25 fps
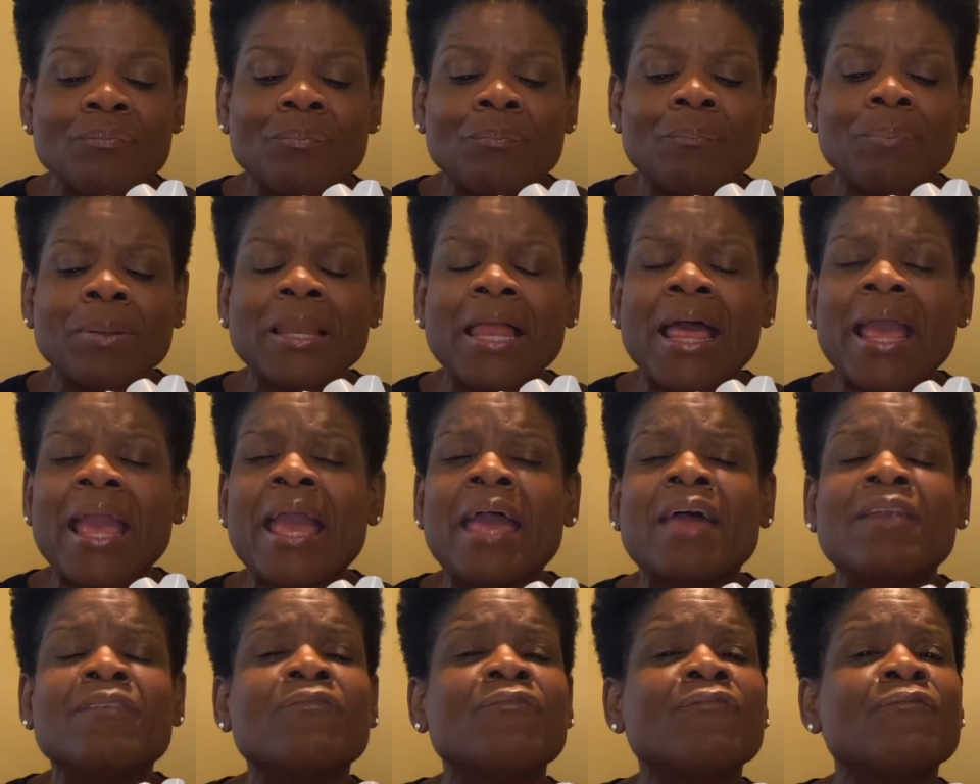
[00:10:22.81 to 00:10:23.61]

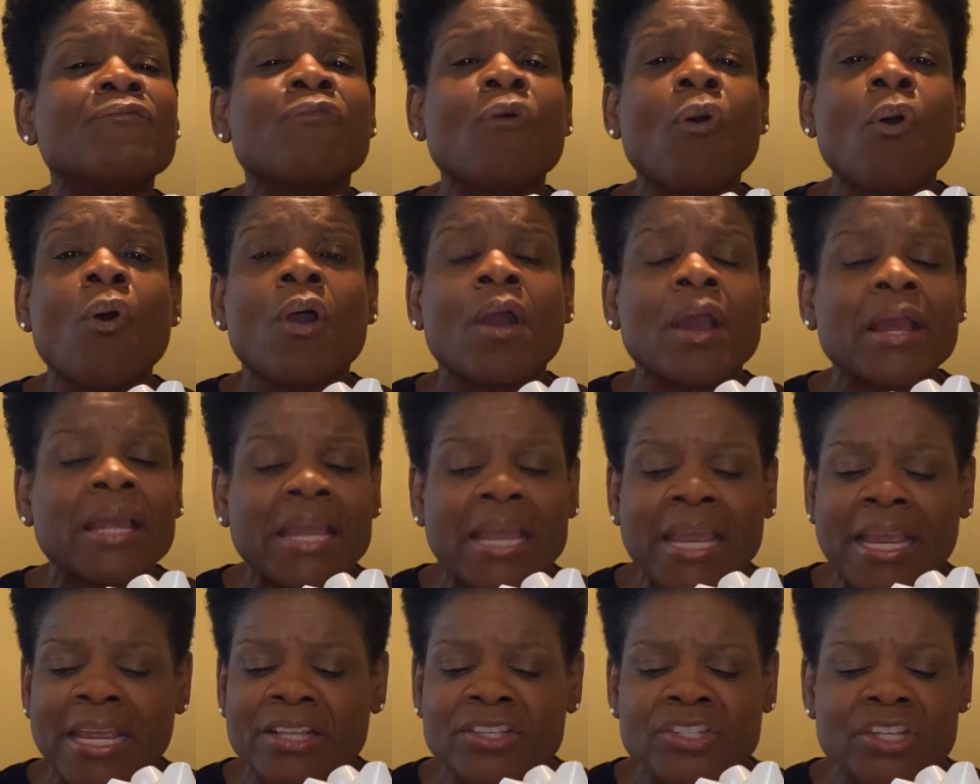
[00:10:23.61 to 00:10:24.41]
plan for
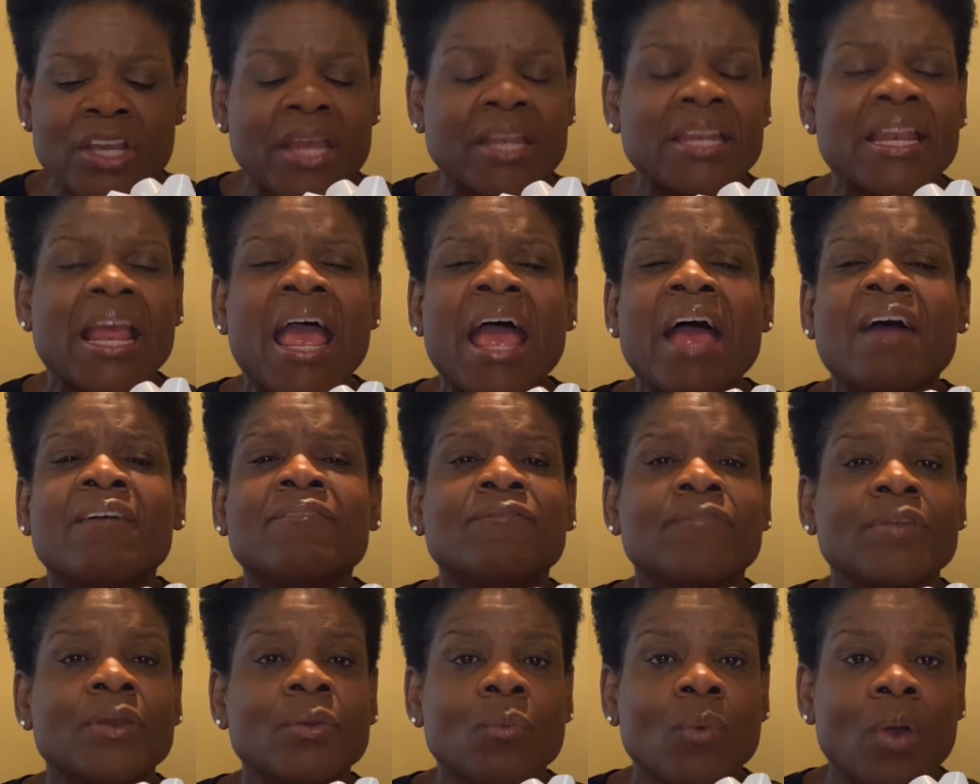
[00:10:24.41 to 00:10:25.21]
each and
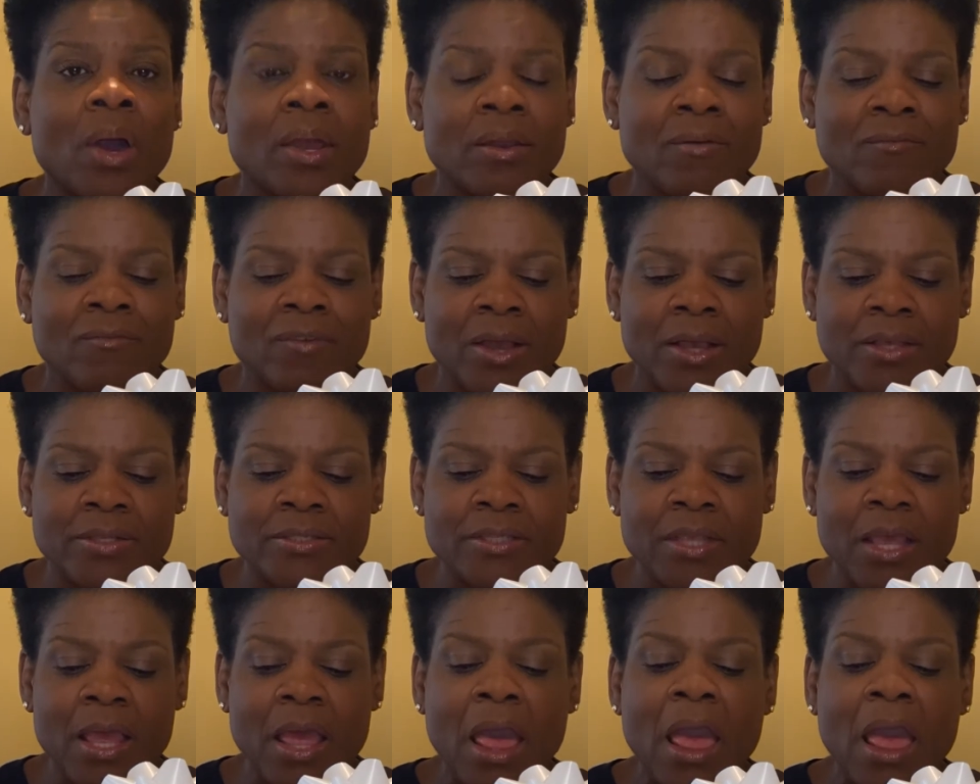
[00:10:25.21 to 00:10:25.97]
every one of us.